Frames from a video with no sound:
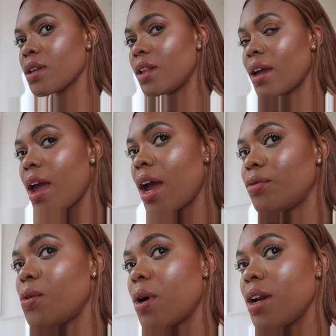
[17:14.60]
Like,
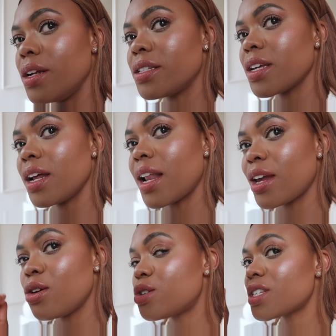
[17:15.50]
everyone needs it.
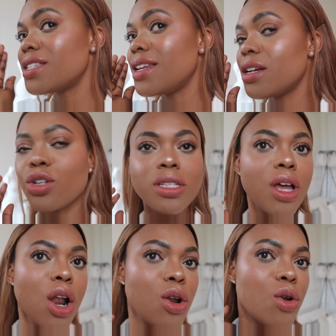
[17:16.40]
Like, you just need just
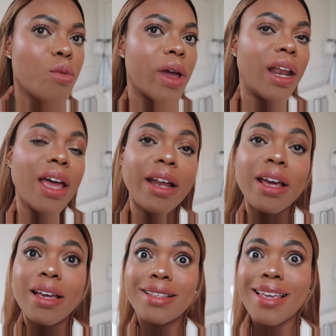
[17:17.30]
a little bit. It
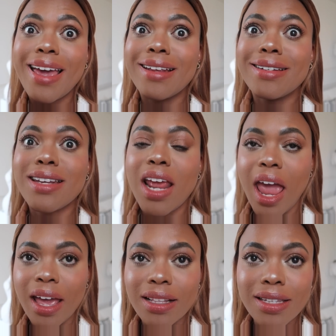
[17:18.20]
is
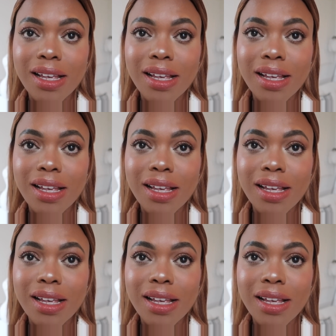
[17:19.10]
intense.